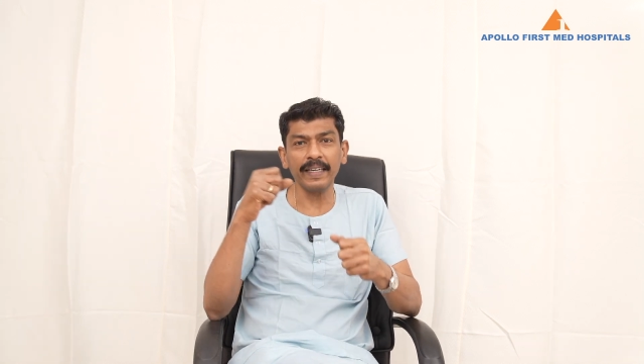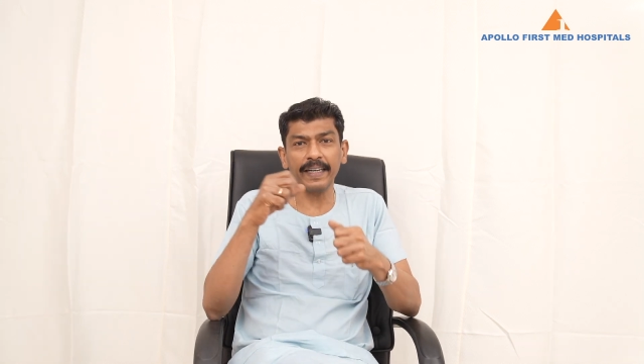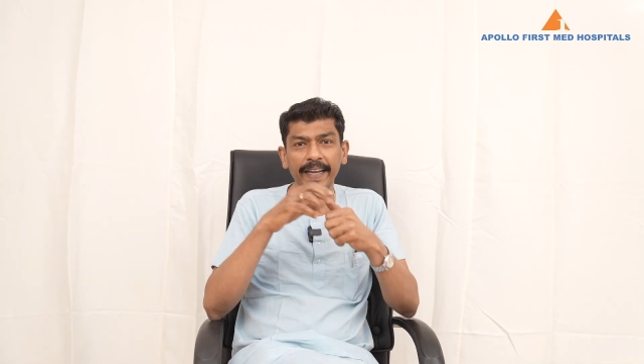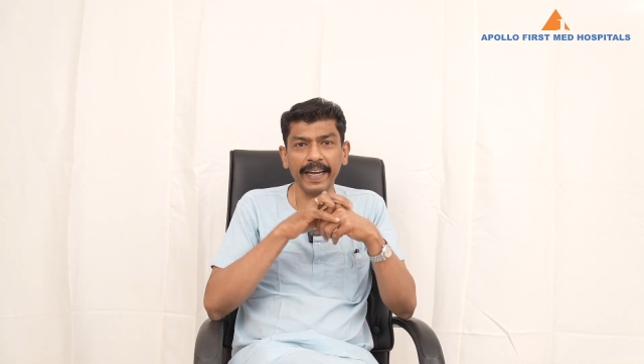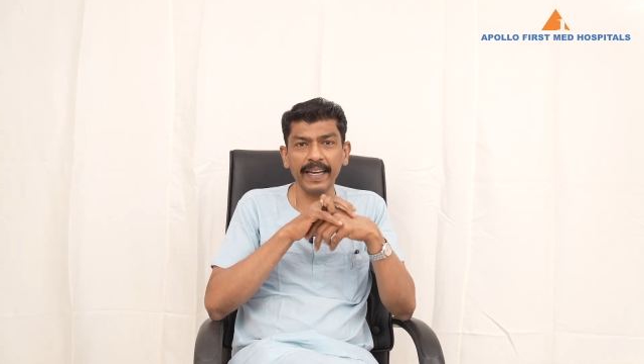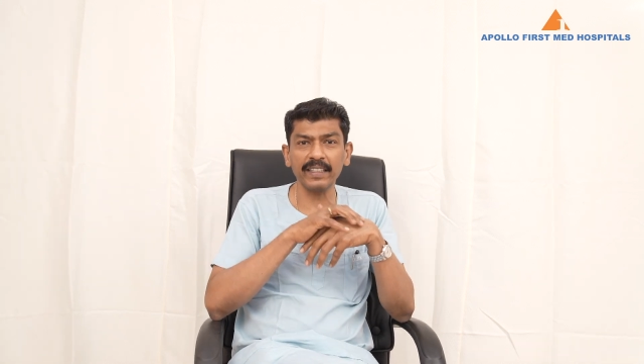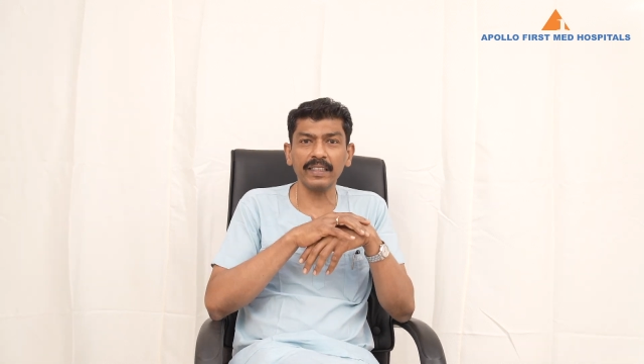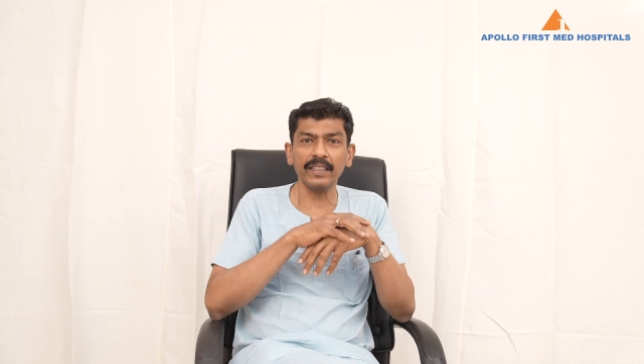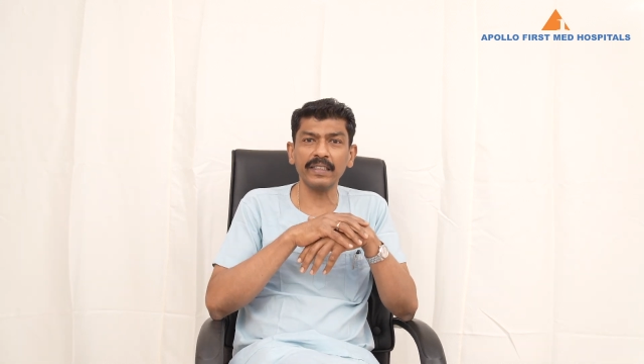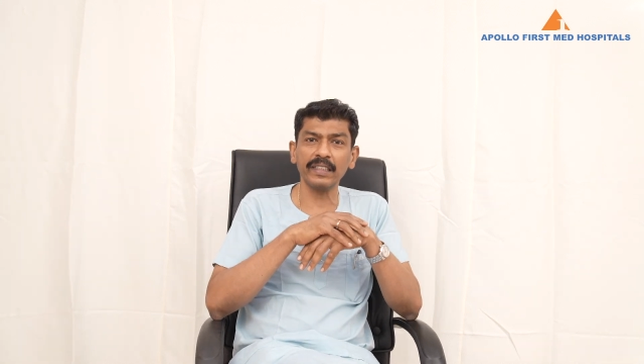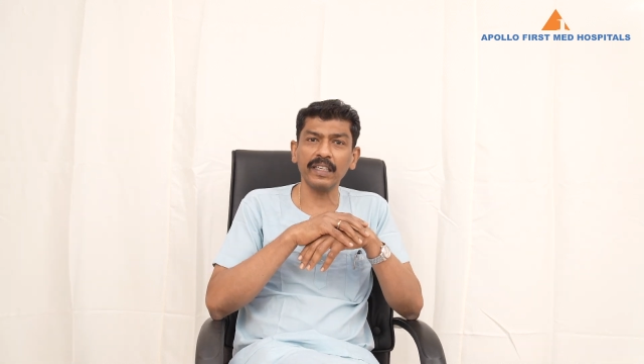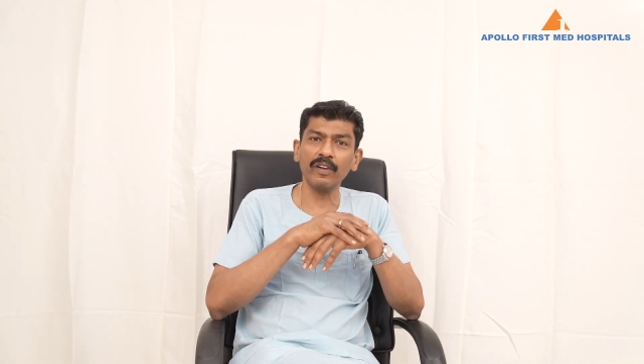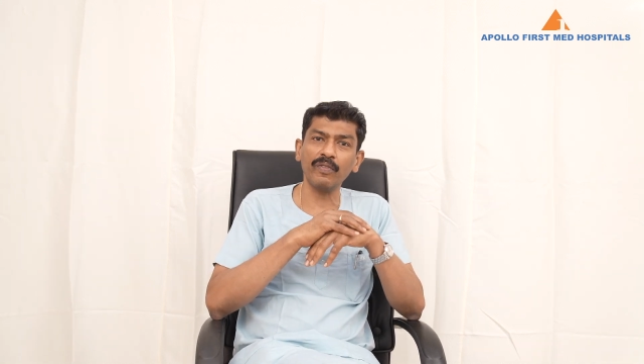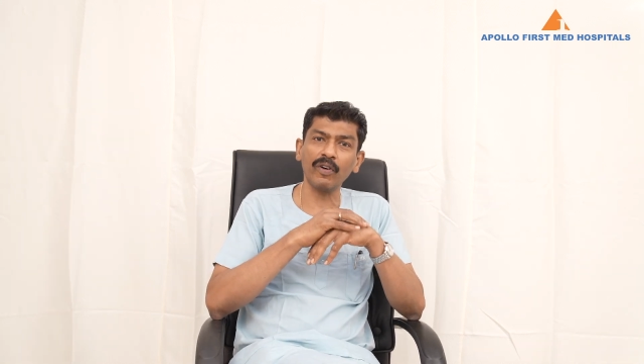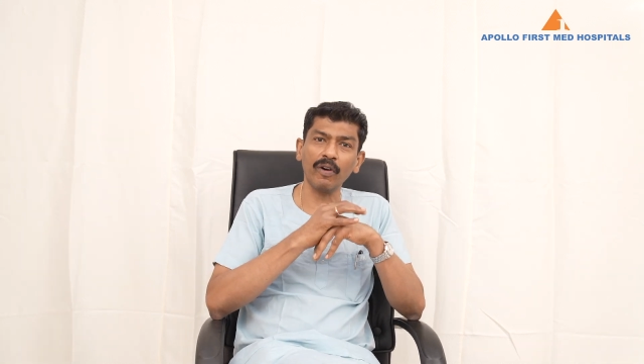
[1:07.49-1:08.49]
tears
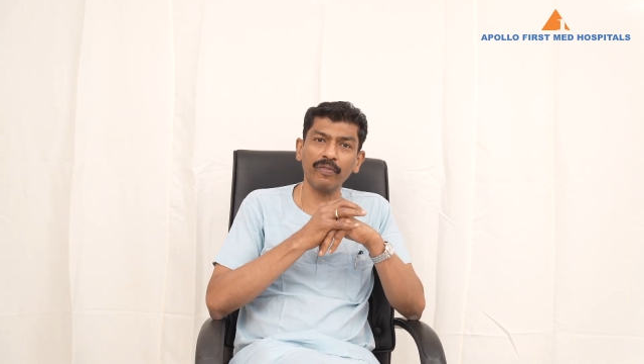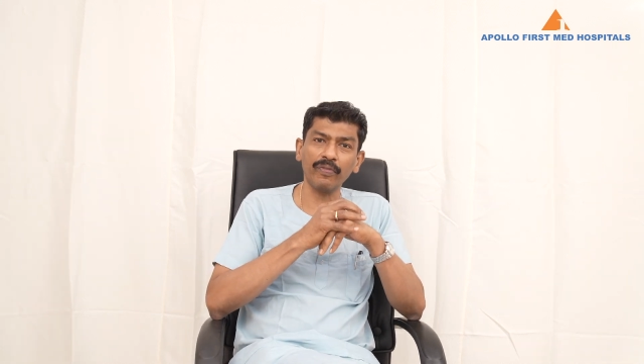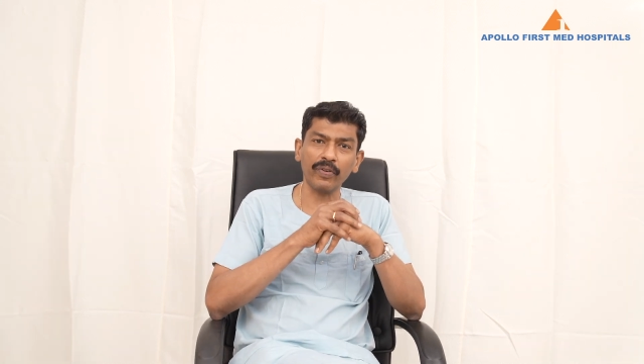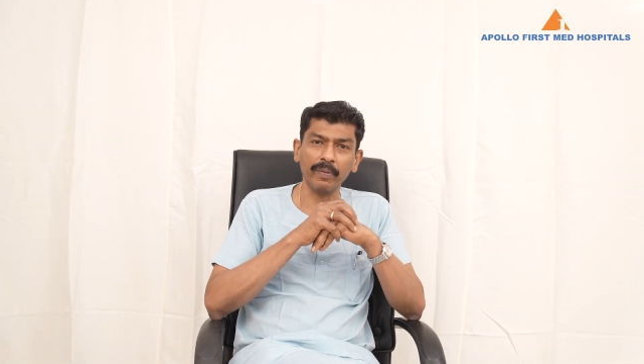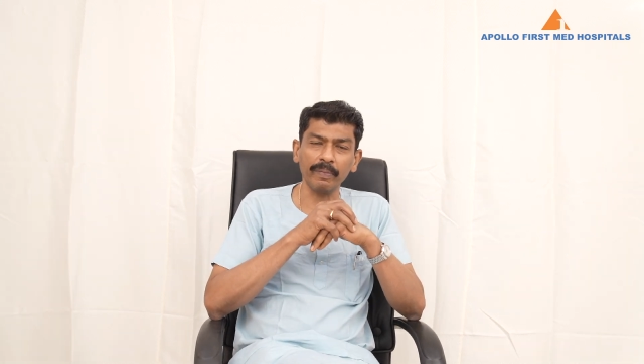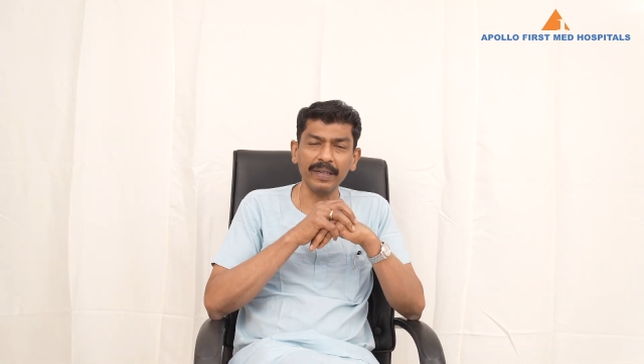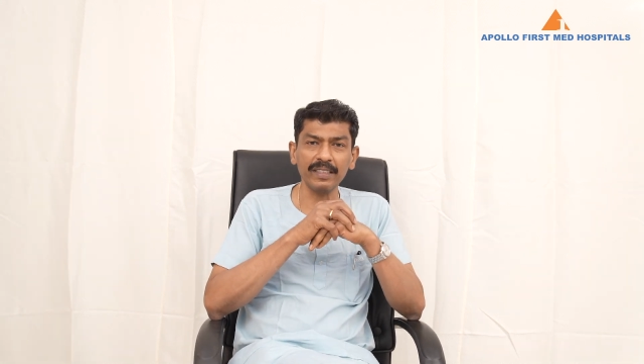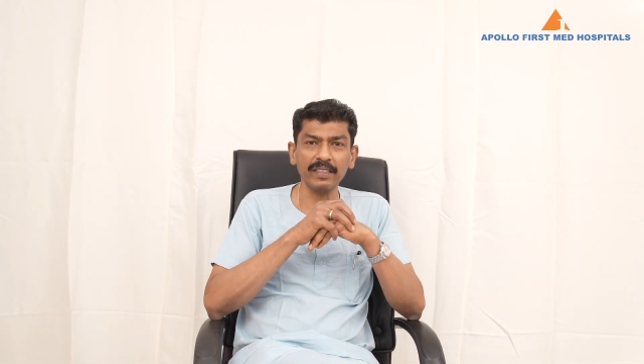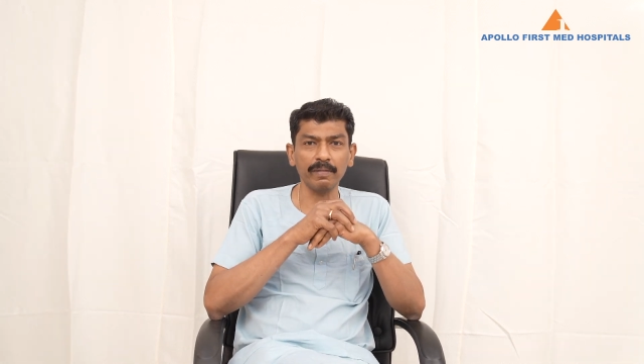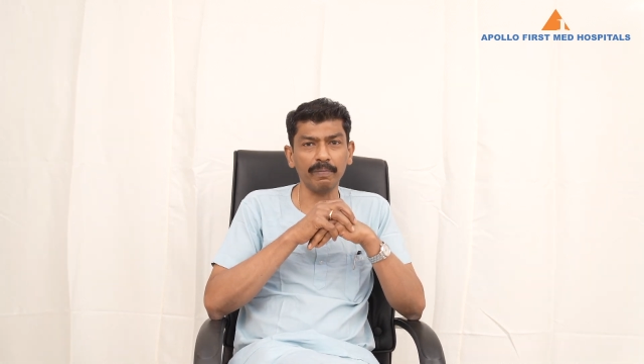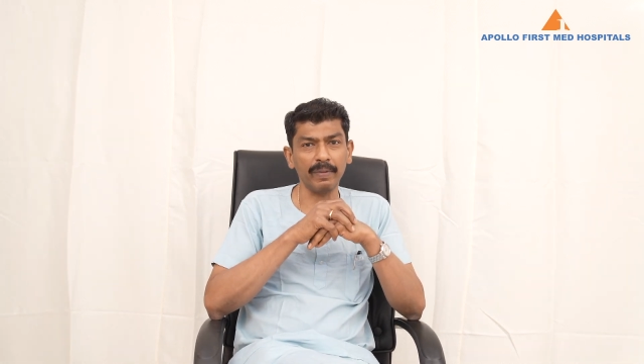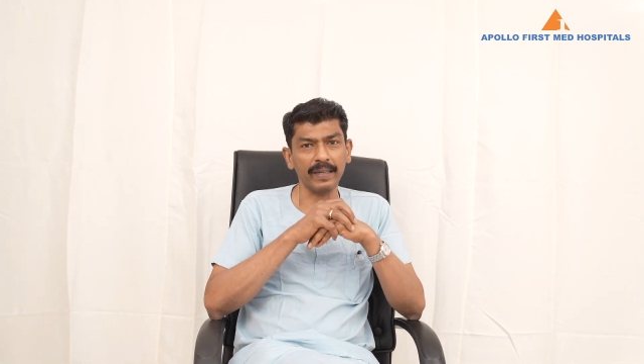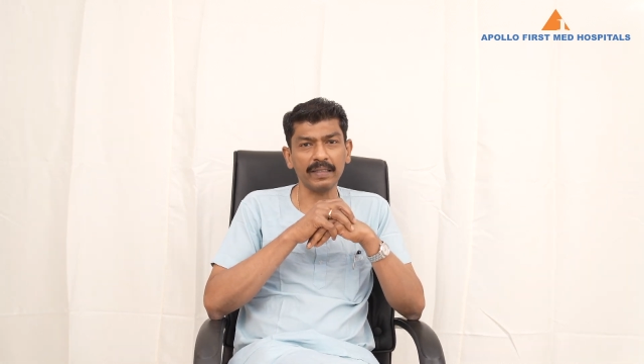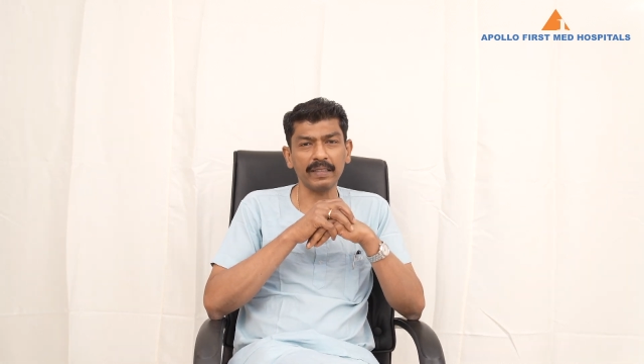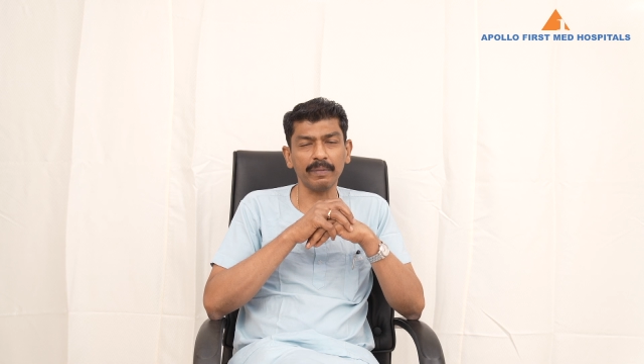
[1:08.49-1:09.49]
itself off from its
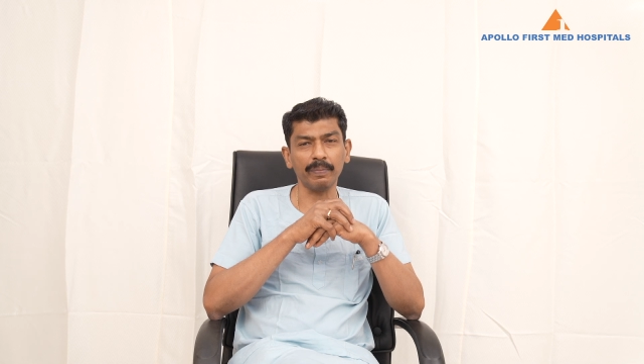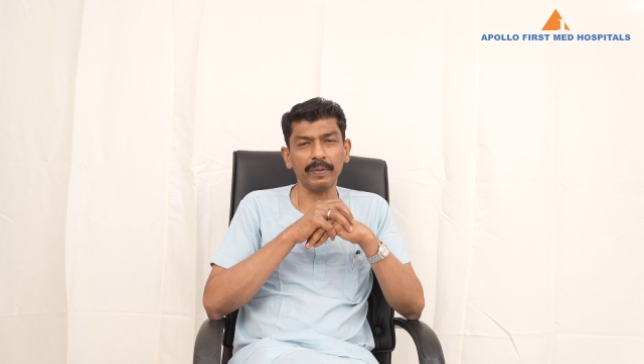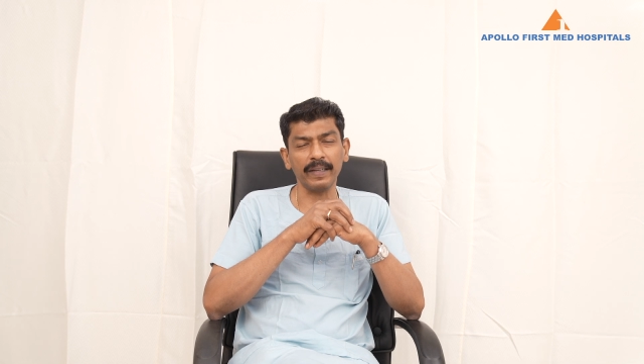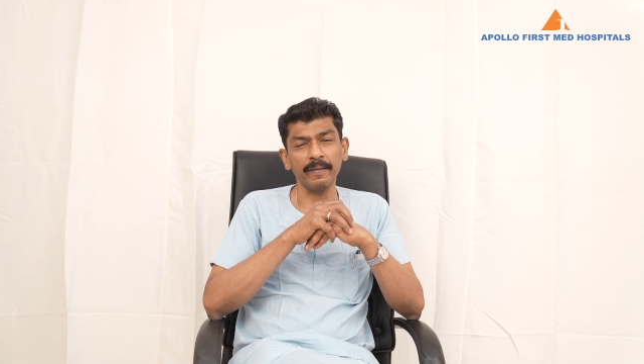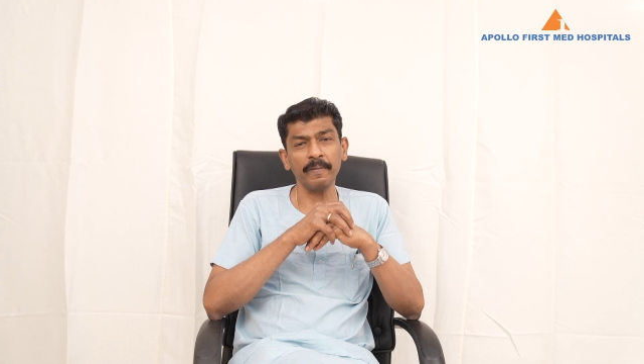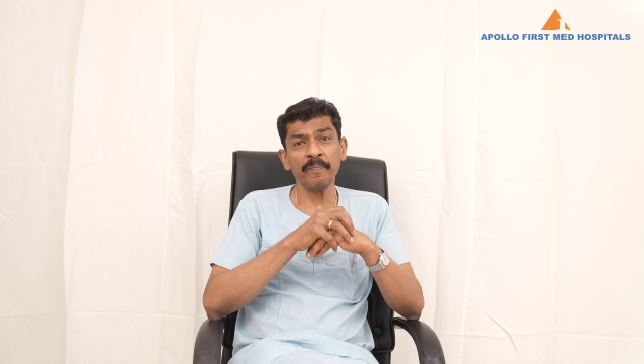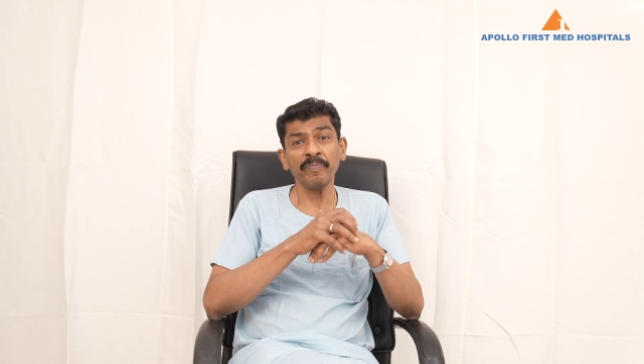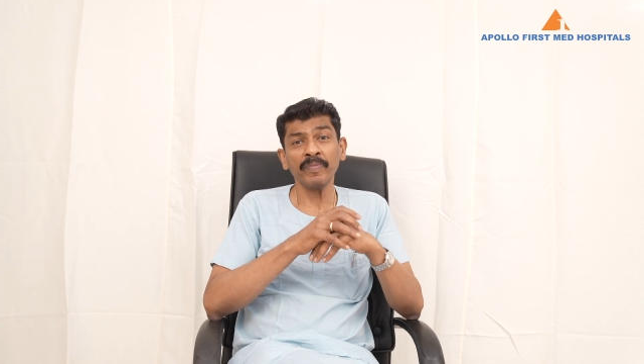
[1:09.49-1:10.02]
blood supply.